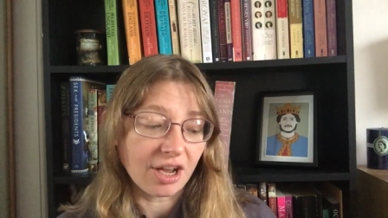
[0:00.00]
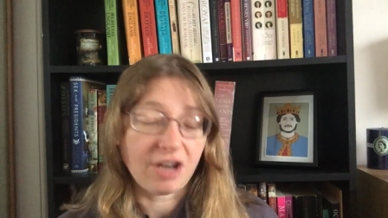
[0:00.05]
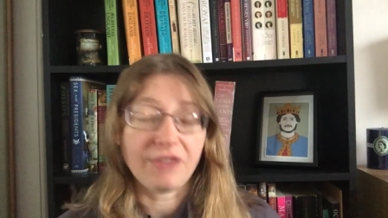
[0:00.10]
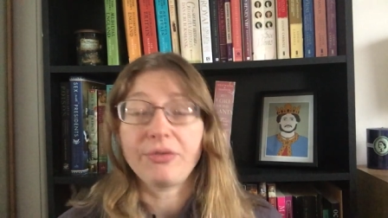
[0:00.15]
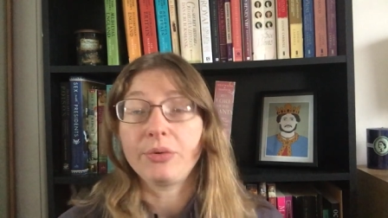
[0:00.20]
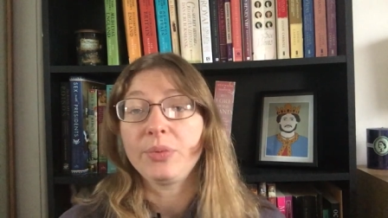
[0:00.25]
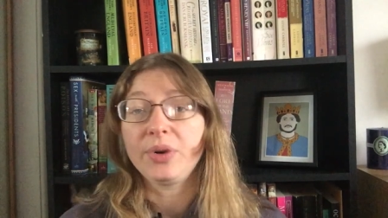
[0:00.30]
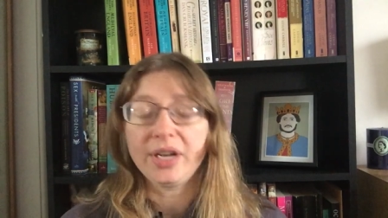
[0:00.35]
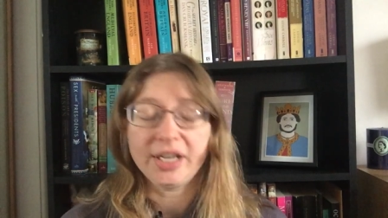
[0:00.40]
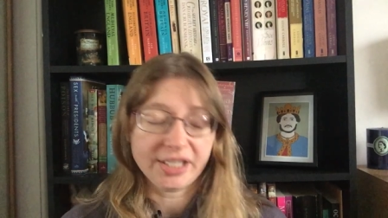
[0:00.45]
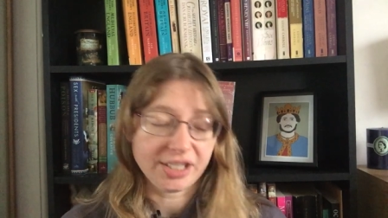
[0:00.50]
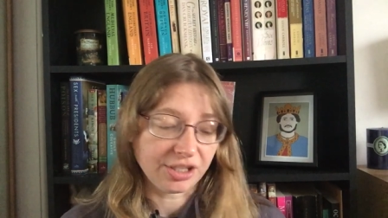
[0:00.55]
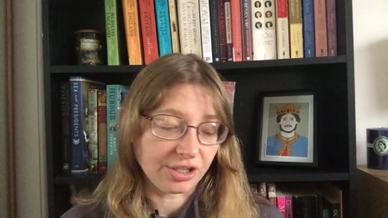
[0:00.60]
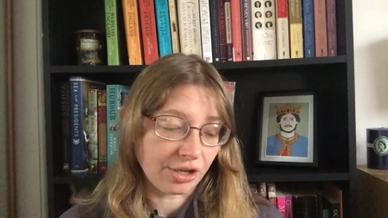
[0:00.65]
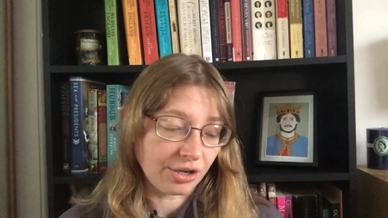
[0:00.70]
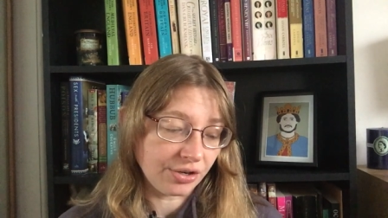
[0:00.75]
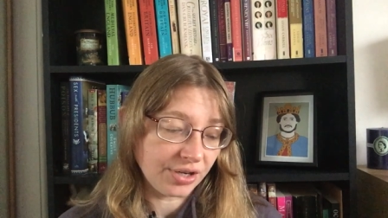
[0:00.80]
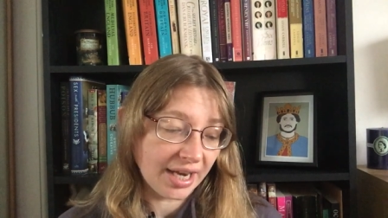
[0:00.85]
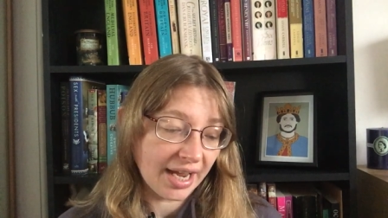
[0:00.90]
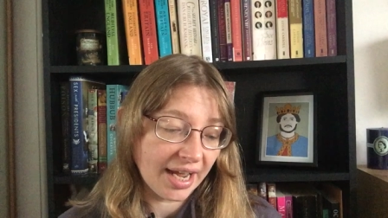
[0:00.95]
otherwise
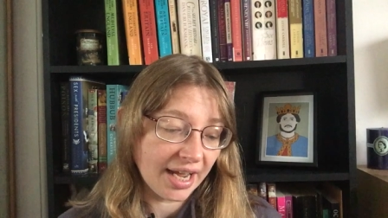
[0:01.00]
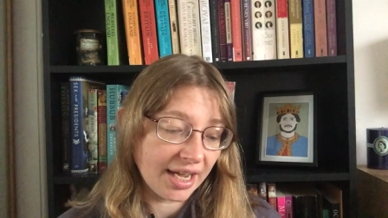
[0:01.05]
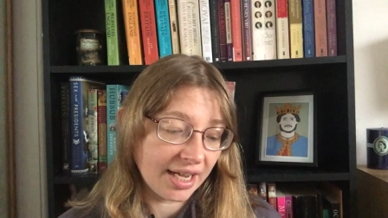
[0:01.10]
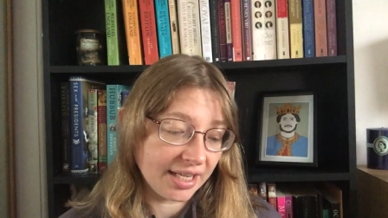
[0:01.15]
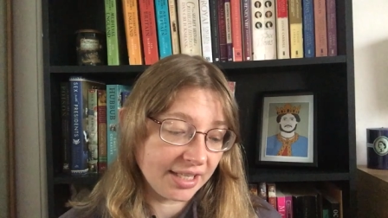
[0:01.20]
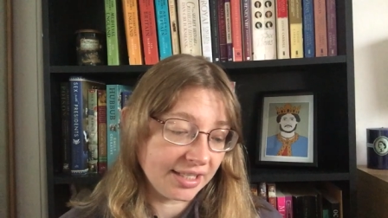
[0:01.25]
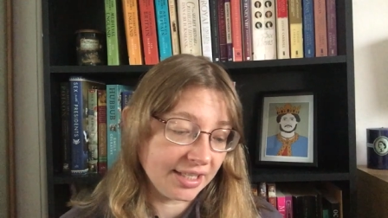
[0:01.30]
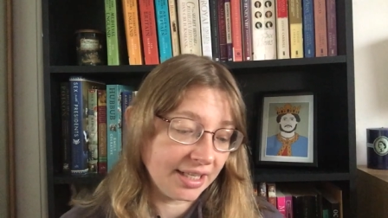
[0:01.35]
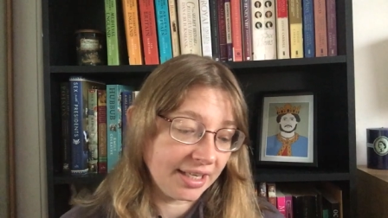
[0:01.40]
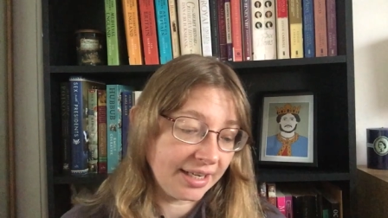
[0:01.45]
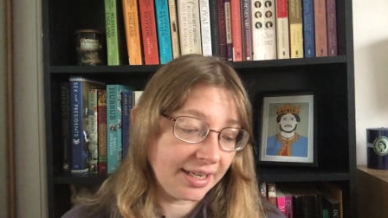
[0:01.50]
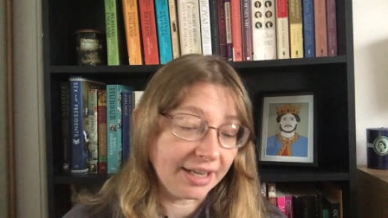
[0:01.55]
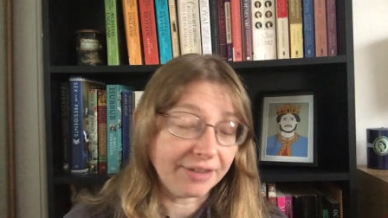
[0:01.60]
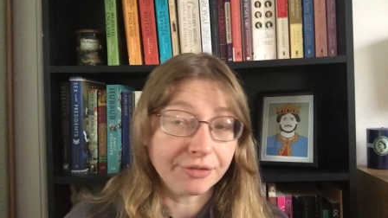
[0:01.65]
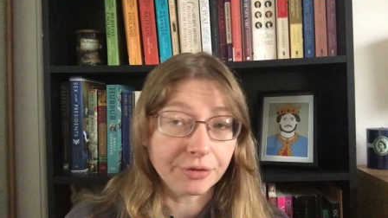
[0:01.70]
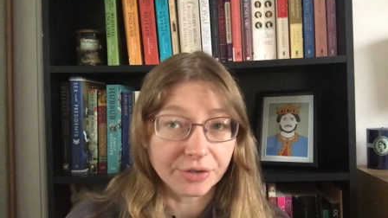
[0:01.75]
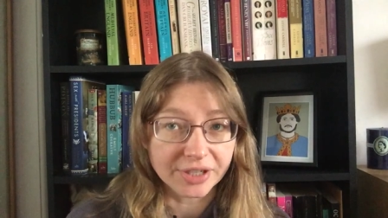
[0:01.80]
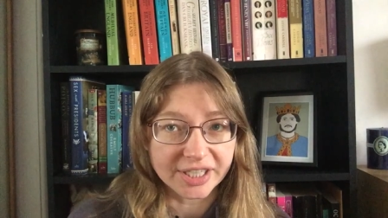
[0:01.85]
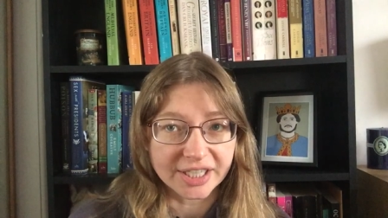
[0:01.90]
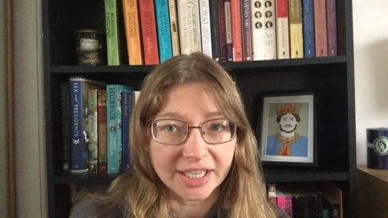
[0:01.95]
known as La
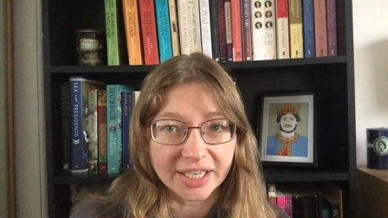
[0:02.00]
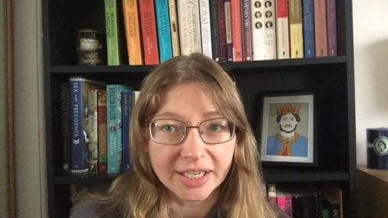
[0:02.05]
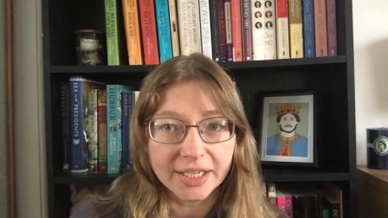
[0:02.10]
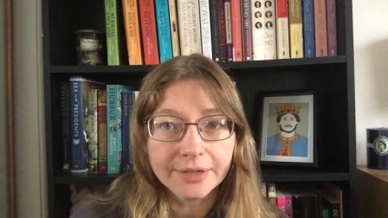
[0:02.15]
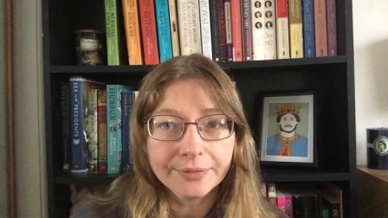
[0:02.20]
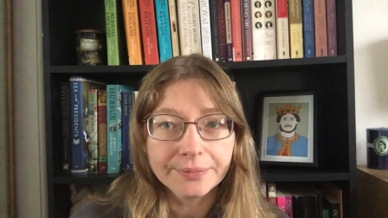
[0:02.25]
Voisin.